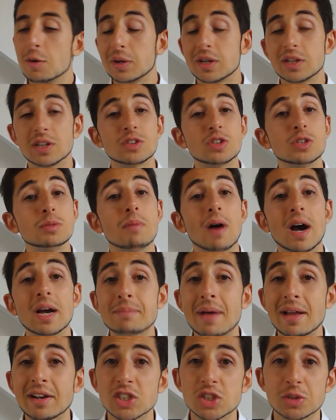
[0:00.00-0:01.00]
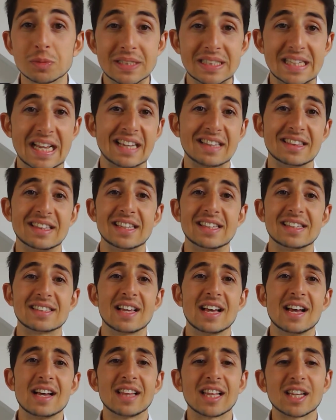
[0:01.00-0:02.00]
We're going to do mind management
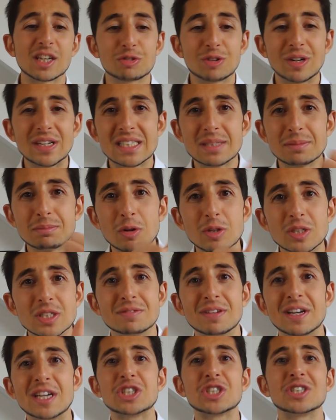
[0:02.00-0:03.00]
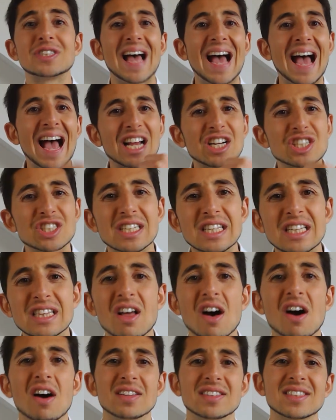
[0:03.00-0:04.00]
techniques like creating motivation that
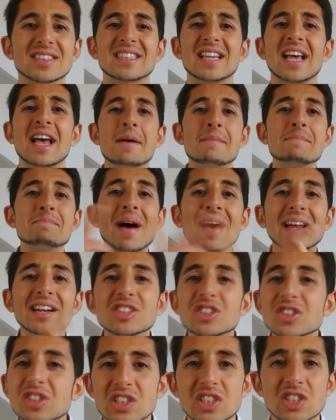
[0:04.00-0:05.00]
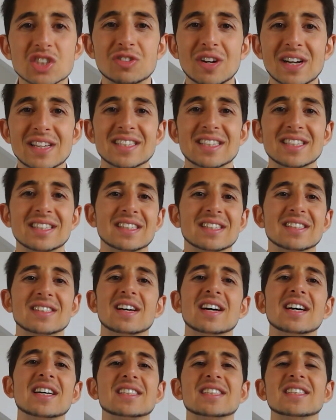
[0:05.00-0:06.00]
actually lasts, managing stress and
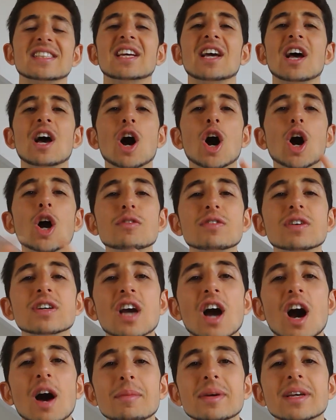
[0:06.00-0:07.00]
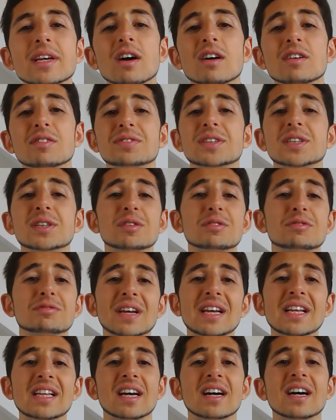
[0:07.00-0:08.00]
anxiety, overcoming our fear of
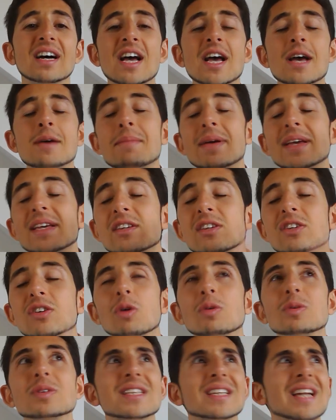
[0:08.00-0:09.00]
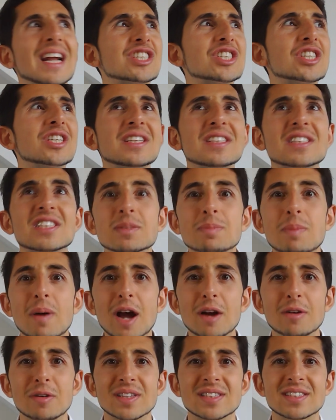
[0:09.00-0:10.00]
failure, making goals that actually
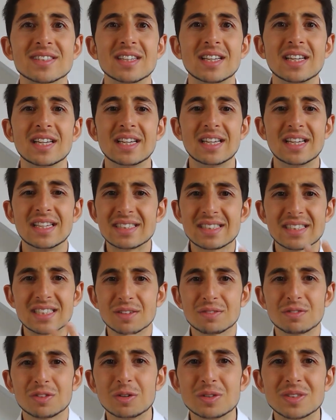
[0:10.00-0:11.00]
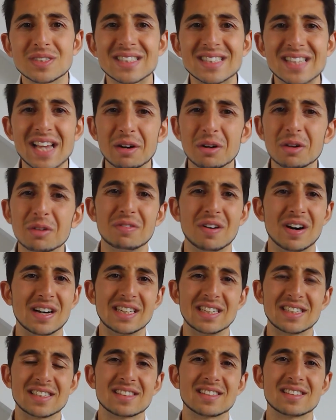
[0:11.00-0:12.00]
inspire us, instead of those that terrify
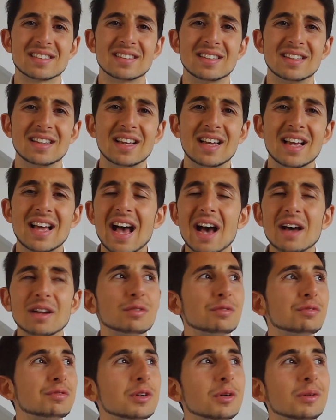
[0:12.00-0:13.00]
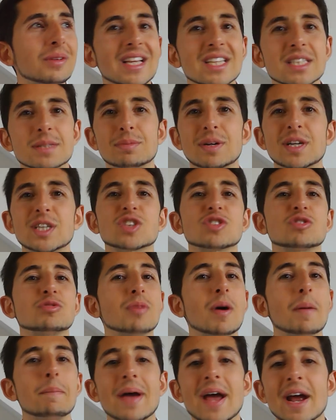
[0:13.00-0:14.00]
us? How to feel less pressure
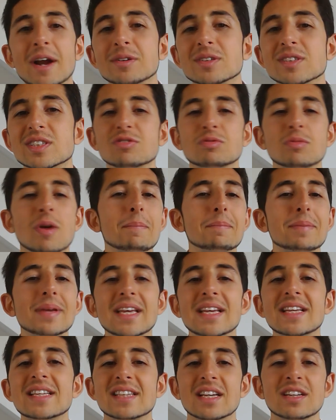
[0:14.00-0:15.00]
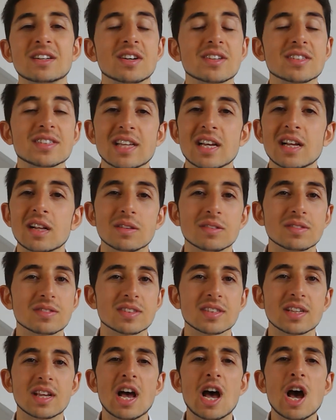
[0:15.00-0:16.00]
from our parents, from our peers, and
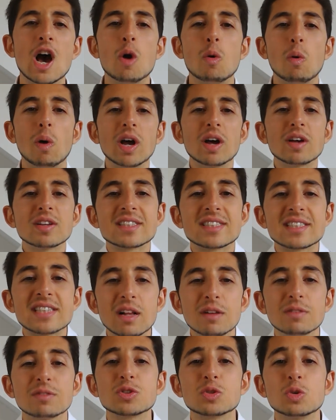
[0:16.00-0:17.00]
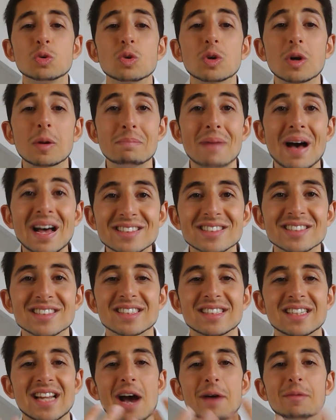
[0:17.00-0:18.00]
ourselves? Why our self talk
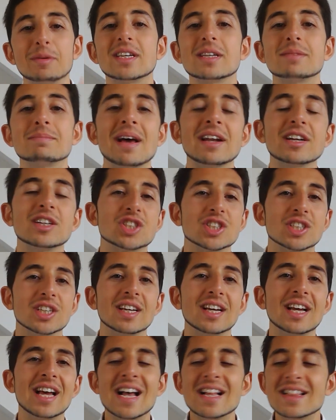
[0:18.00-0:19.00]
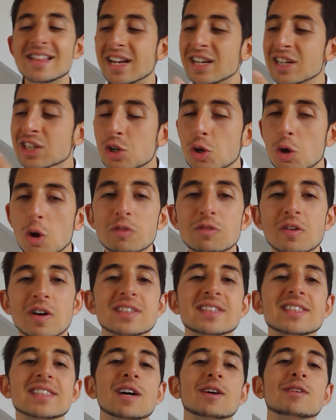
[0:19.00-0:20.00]
matters and how we can manage it, letting go of
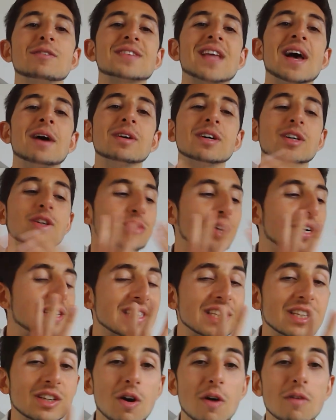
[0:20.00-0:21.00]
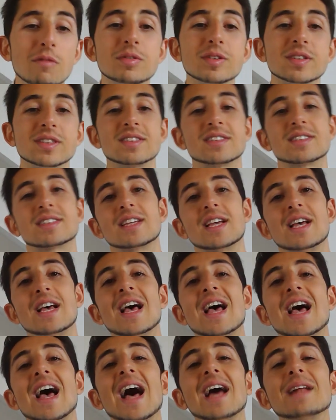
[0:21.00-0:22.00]
our self doubt and creating confidence,
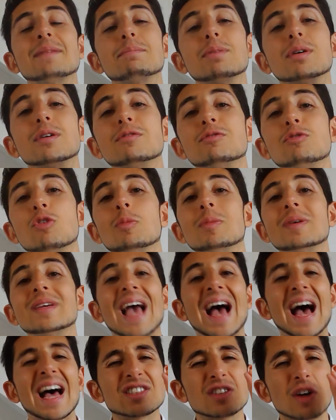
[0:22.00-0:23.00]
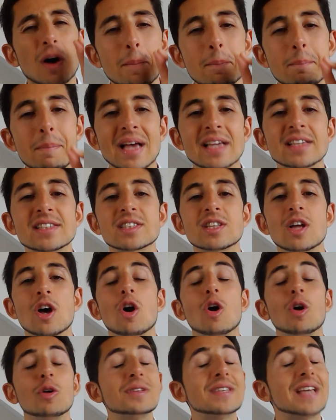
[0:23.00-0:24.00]
and performing at our best
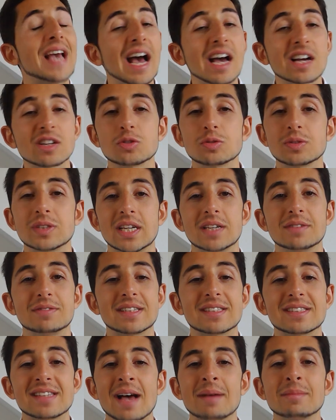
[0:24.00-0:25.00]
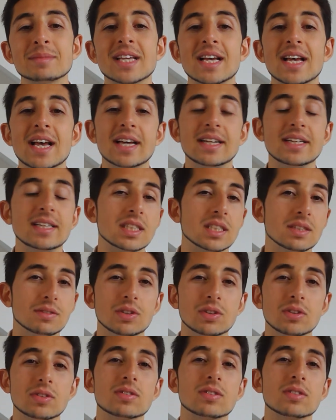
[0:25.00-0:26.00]
on the actual day of exams and
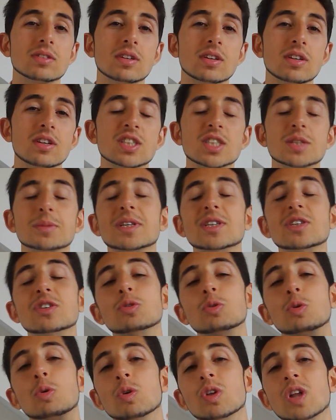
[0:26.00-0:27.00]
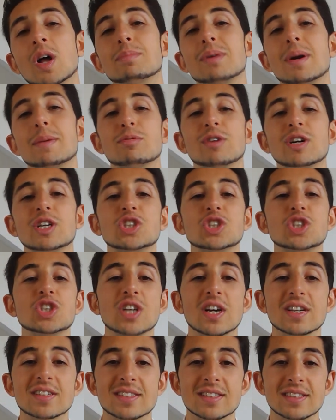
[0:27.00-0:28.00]
interviews so we can do all our preparation
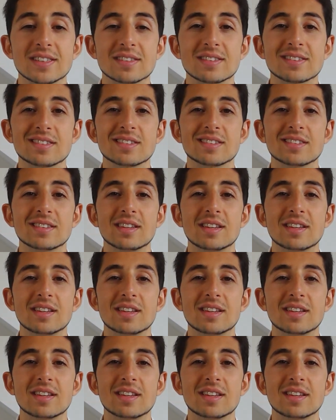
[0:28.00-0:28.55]
justice.